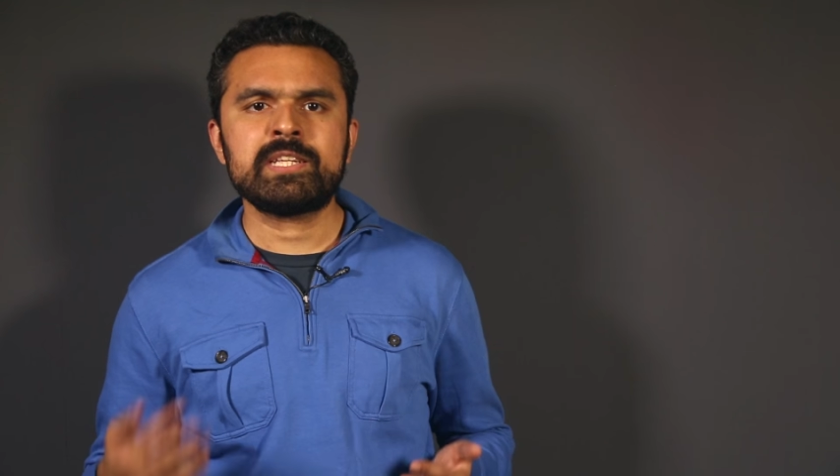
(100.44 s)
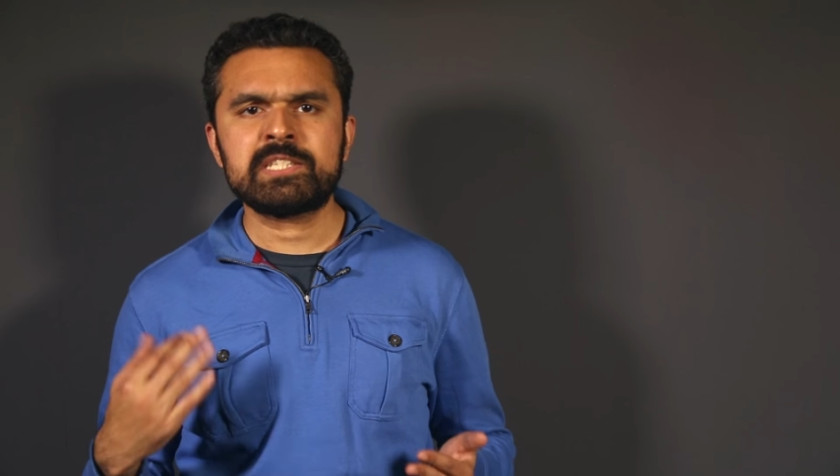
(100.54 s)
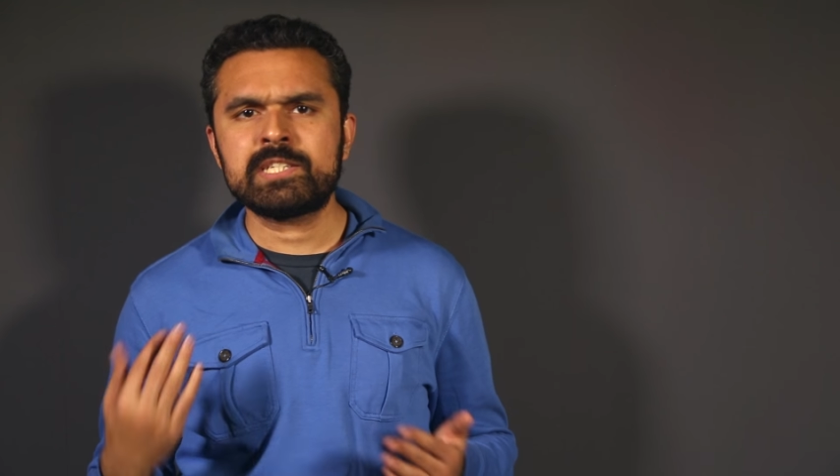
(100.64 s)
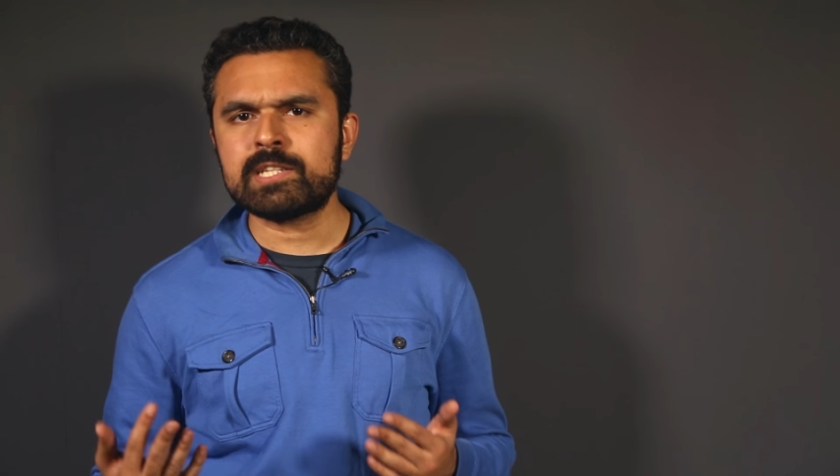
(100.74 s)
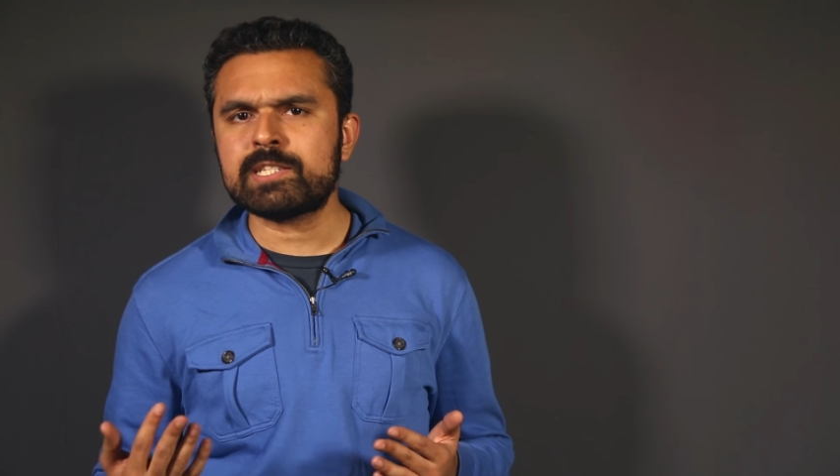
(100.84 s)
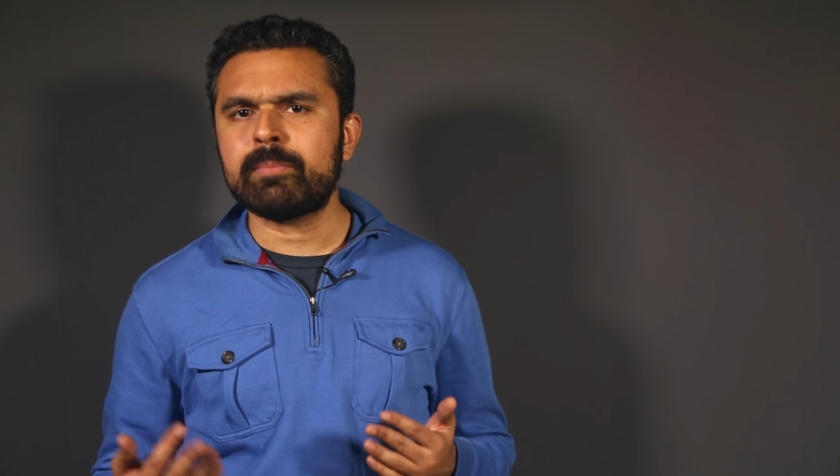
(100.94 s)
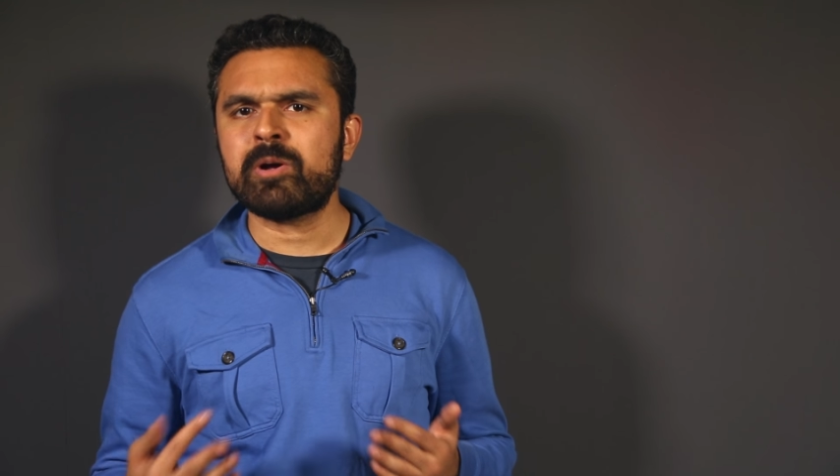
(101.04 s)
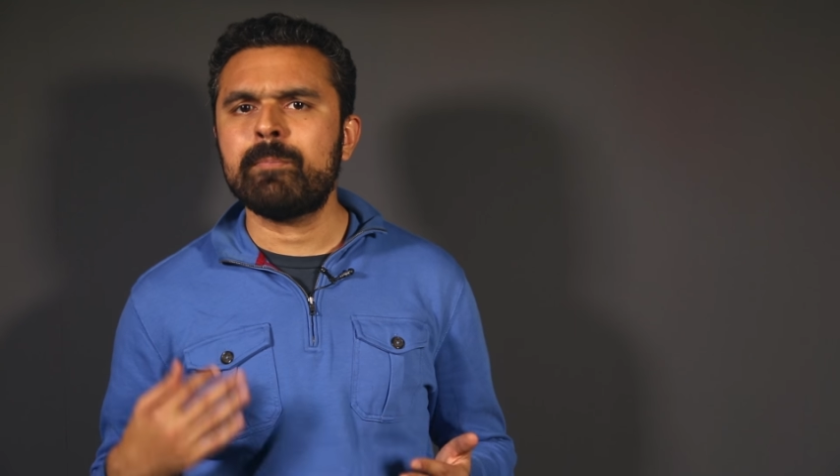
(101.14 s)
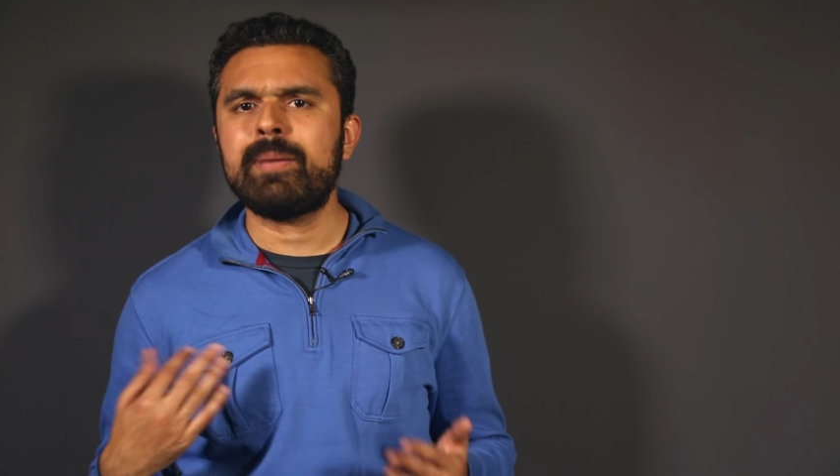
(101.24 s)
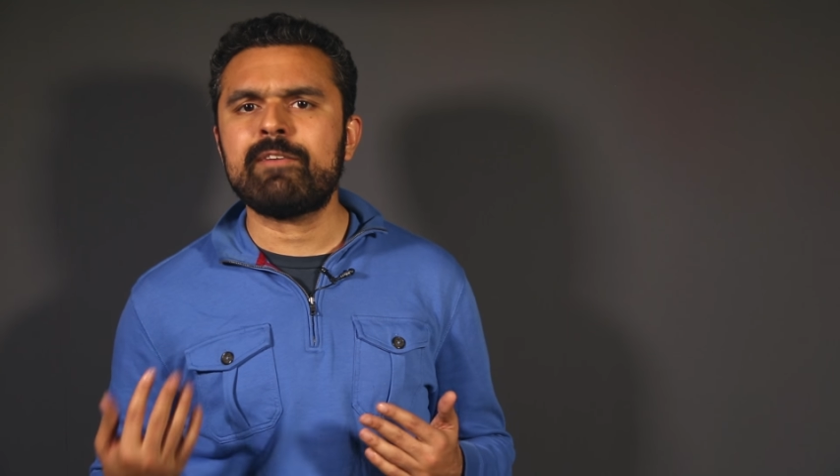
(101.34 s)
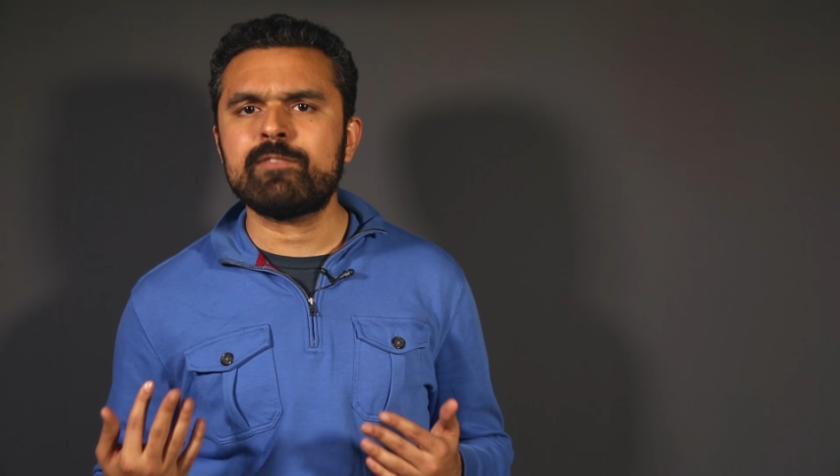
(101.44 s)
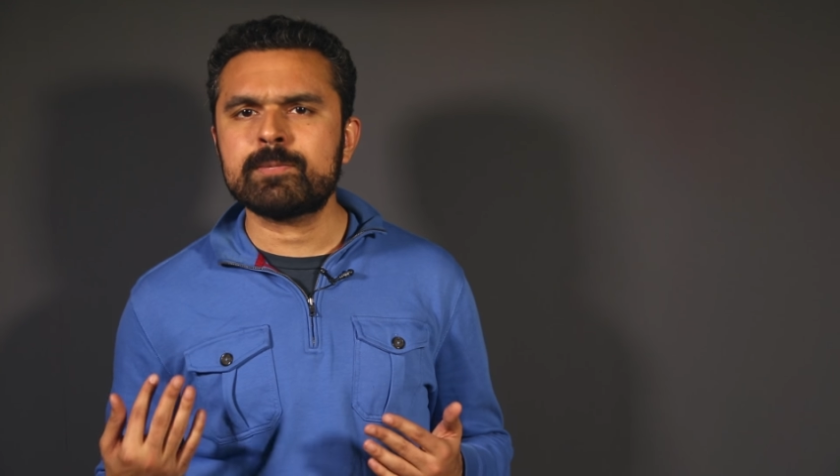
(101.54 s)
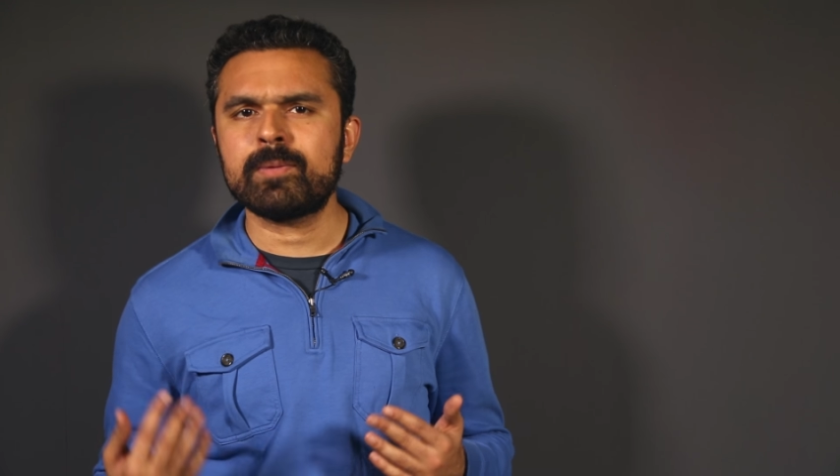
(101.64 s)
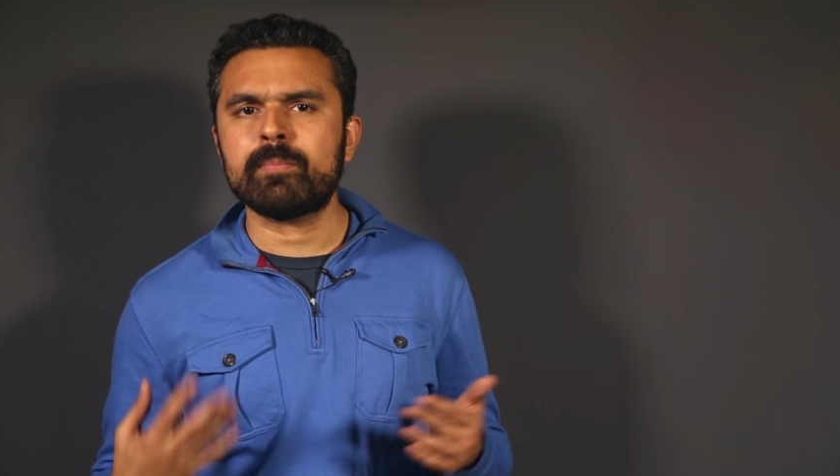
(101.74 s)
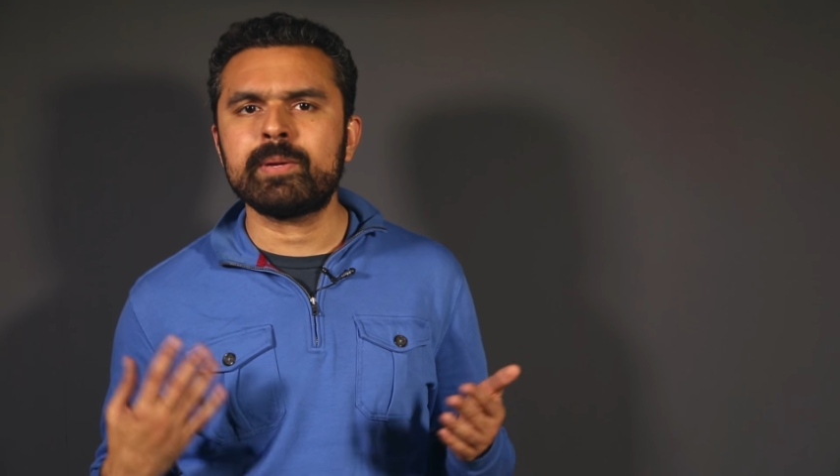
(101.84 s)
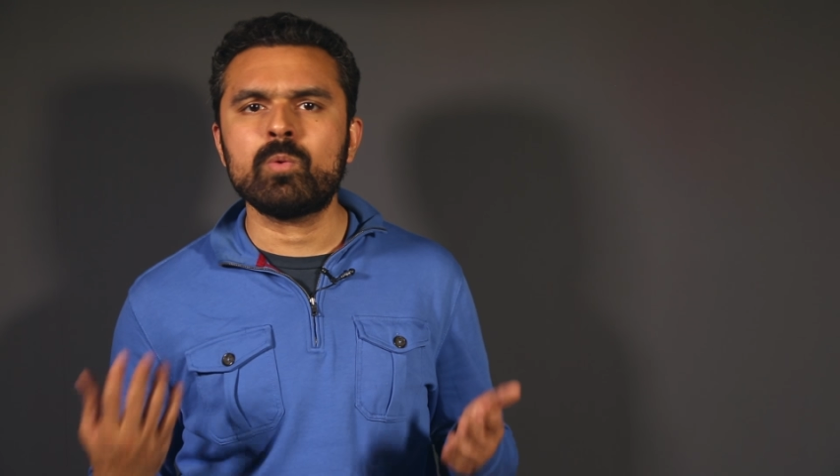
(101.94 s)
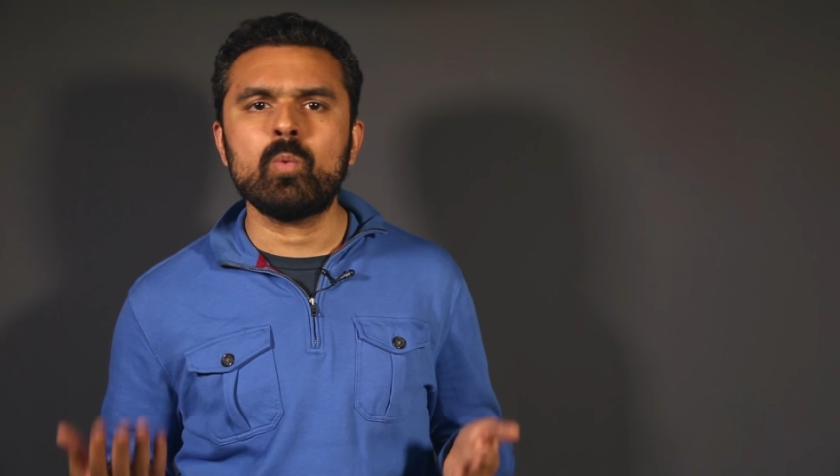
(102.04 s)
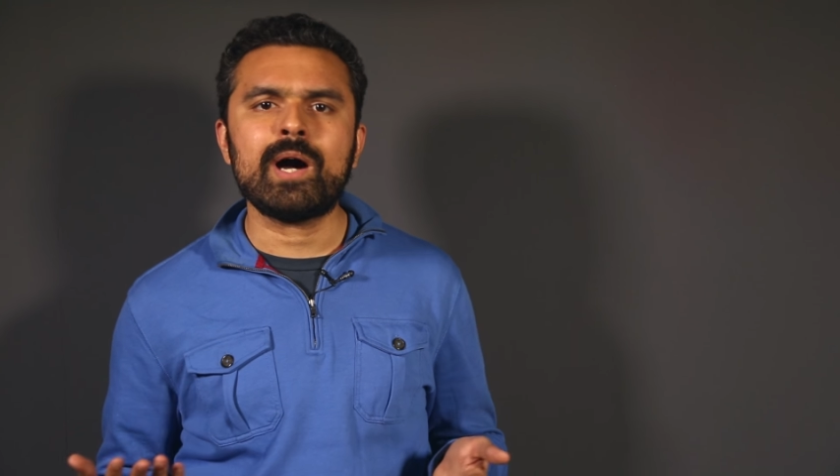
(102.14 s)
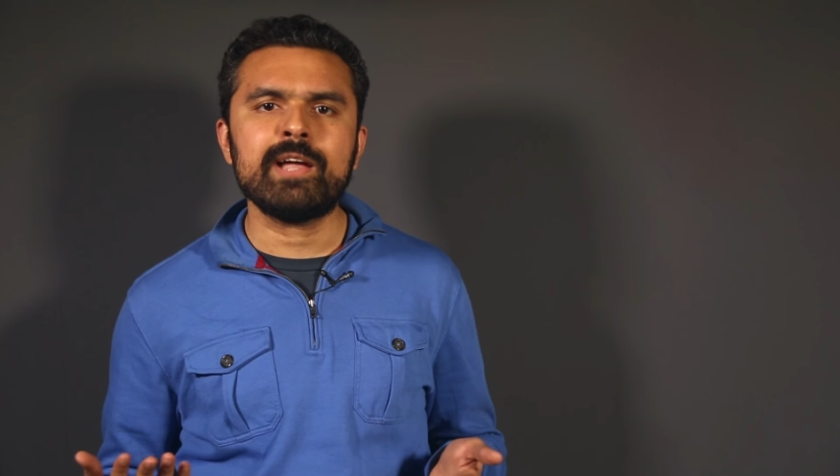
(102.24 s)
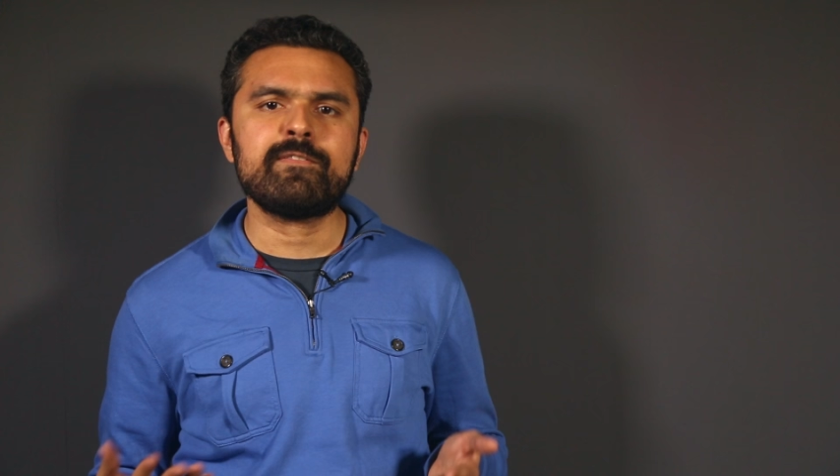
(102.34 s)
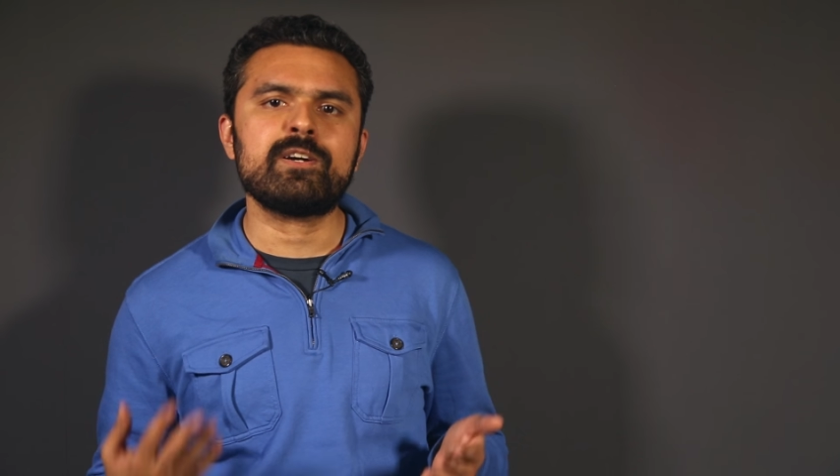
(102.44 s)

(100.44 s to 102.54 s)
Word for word: this does somehow baffles me a bit why